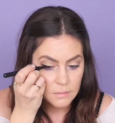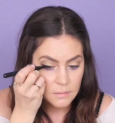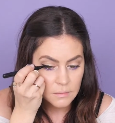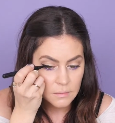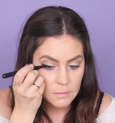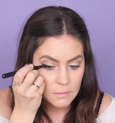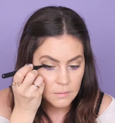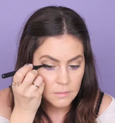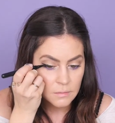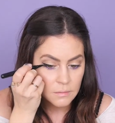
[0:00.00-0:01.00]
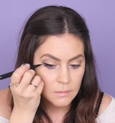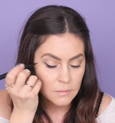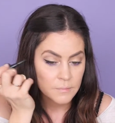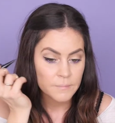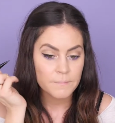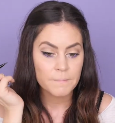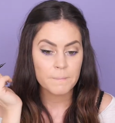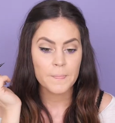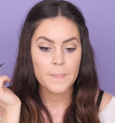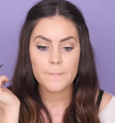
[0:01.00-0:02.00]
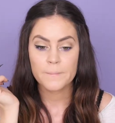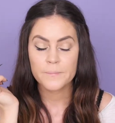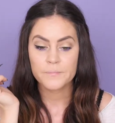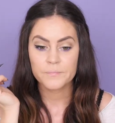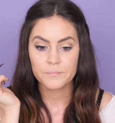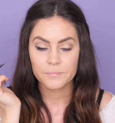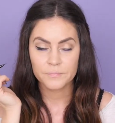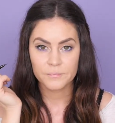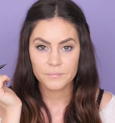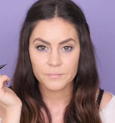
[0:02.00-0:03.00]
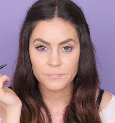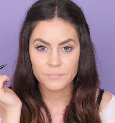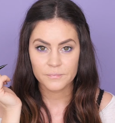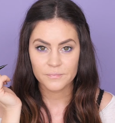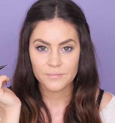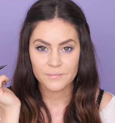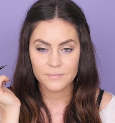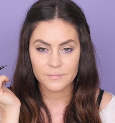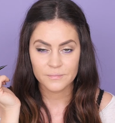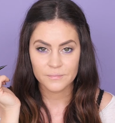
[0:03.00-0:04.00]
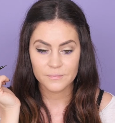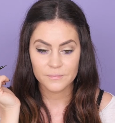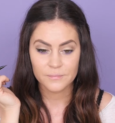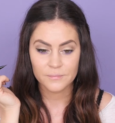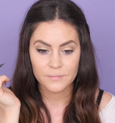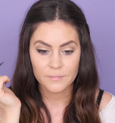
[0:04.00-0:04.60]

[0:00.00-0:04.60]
No one is speaking in this clip.